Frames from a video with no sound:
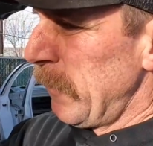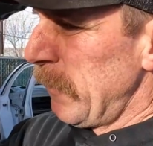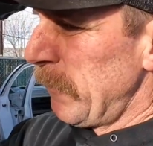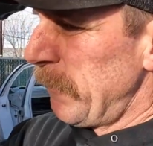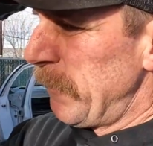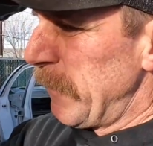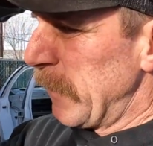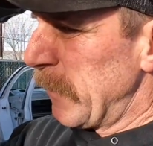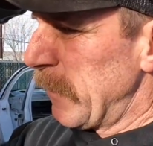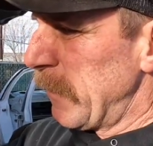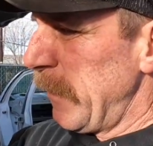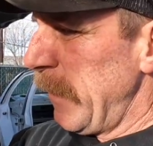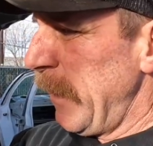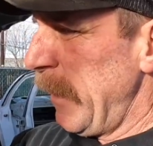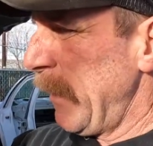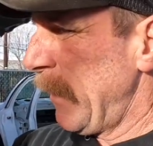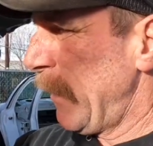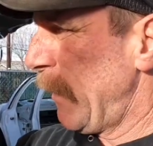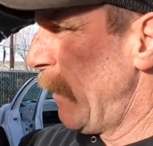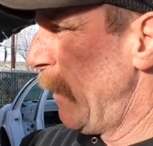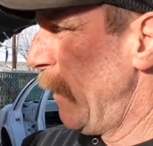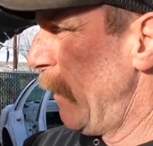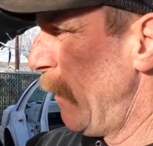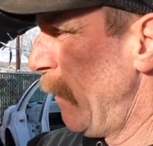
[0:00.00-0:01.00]
filler neck,
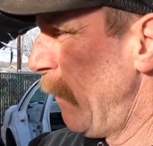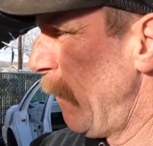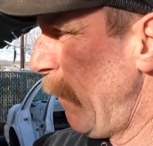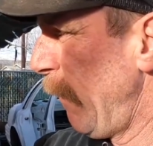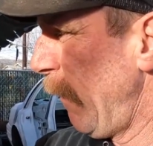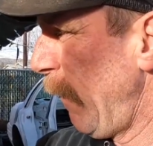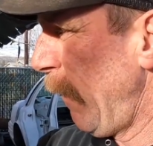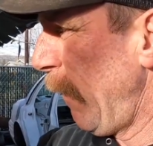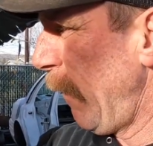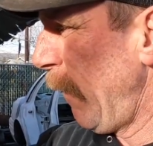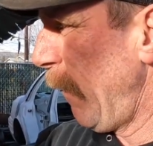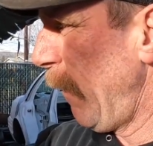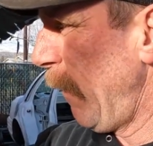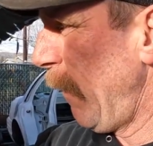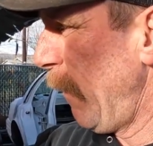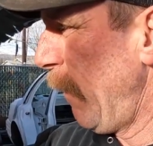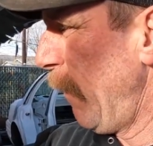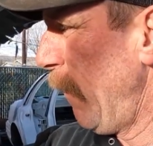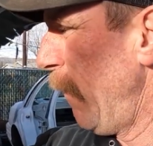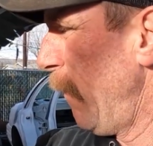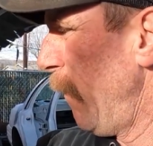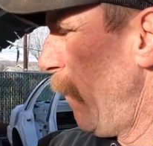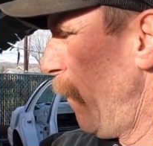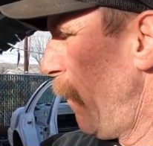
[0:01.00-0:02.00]

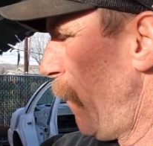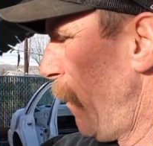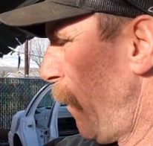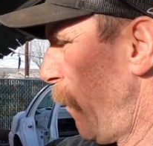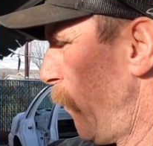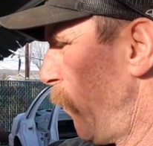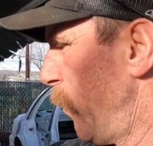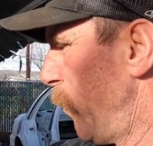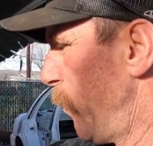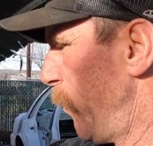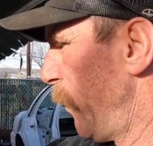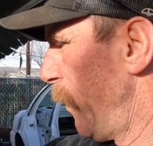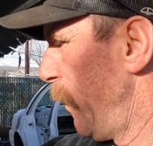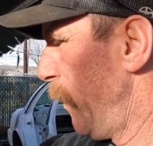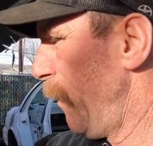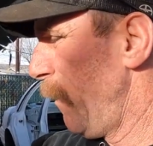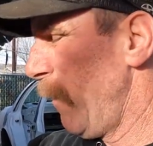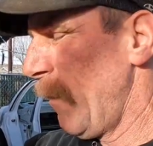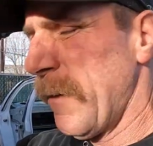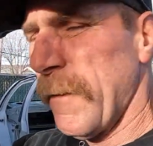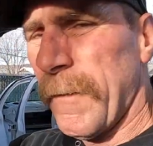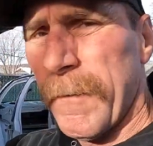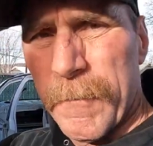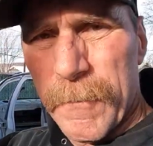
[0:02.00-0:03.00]
and I will
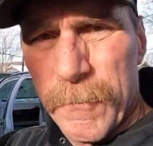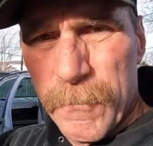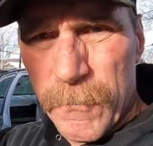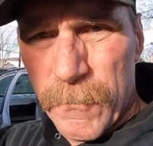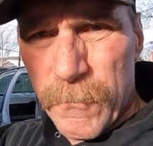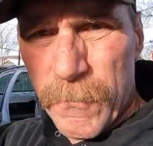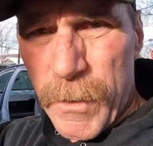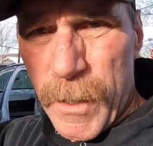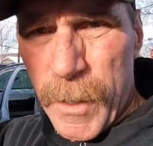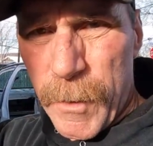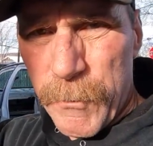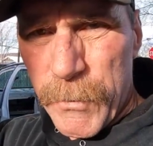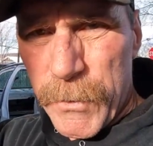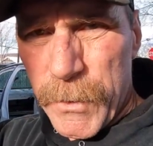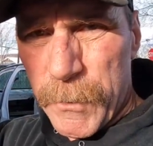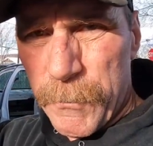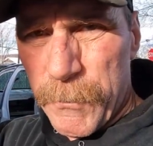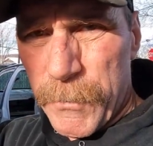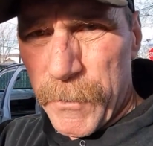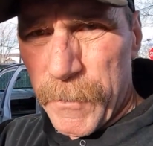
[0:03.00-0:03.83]
be wrapped up